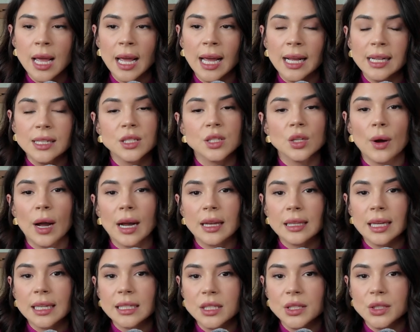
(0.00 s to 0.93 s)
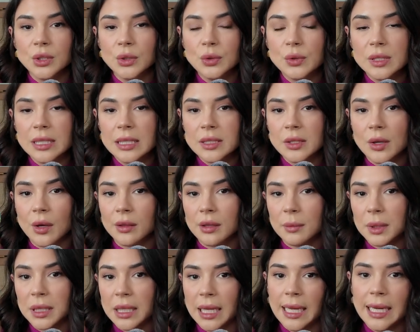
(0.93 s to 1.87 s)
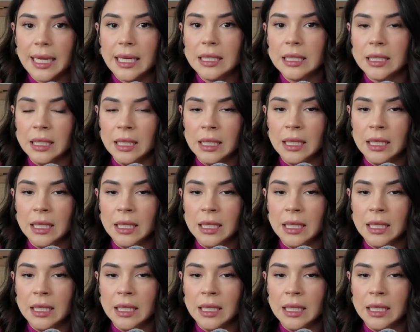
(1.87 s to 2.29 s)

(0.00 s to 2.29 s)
And so I like to use these on the plane